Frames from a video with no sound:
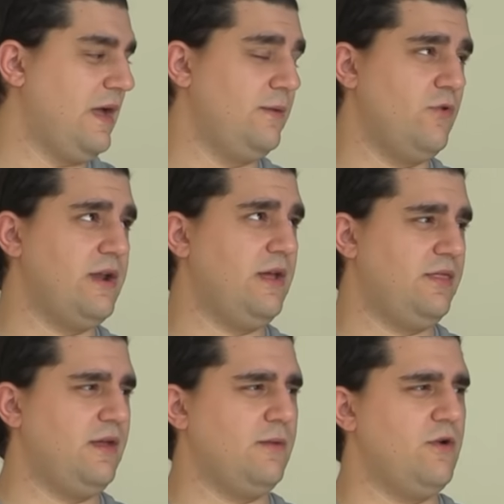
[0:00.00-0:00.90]
I am ready. I
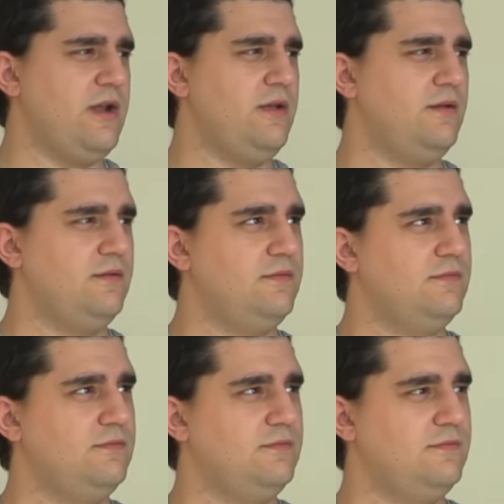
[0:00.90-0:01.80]
think I'm ready.
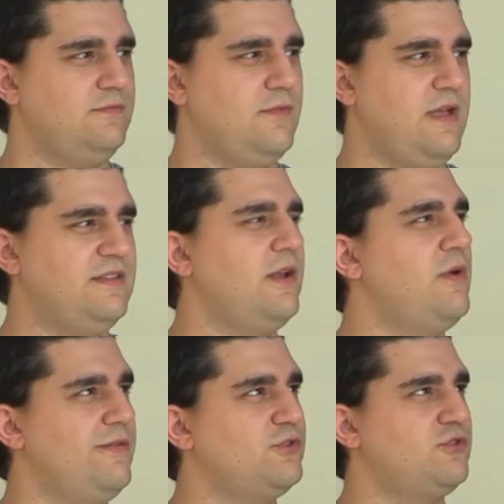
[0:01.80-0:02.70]
Is
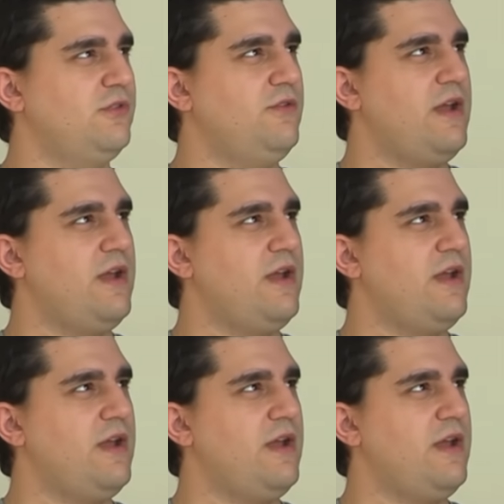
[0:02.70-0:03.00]
anyone ever truly